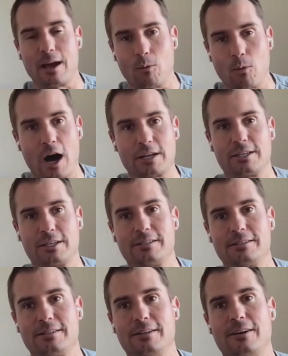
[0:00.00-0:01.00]
They can't watch
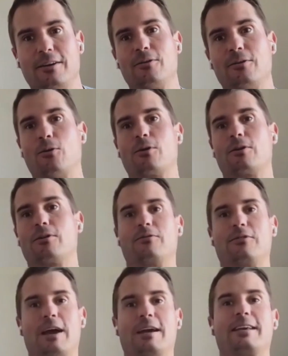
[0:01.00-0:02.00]
it,
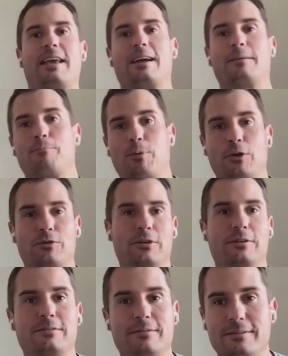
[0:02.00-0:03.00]
or they can't put
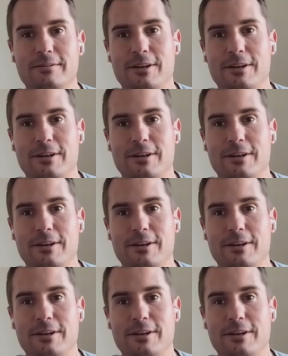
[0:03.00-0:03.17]
the,